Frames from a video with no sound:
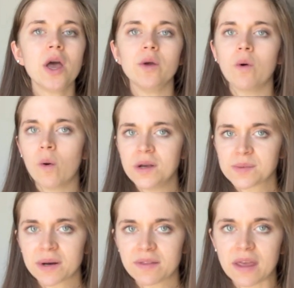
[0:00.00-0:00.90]
You always
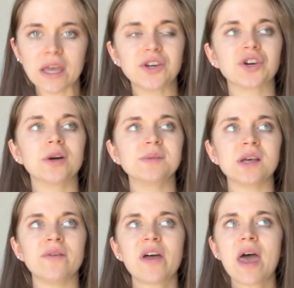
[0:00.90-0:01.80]
want to think in terms
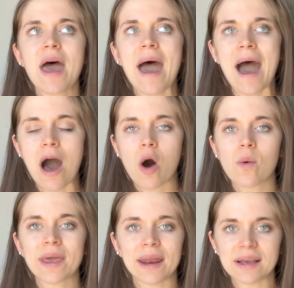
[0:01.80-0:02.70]
of how
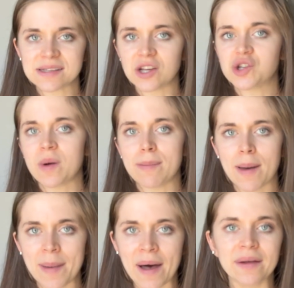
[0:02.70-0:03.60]
can I accentuate
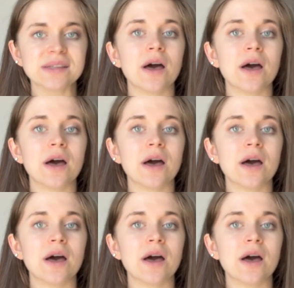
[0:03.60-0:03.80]
my balance?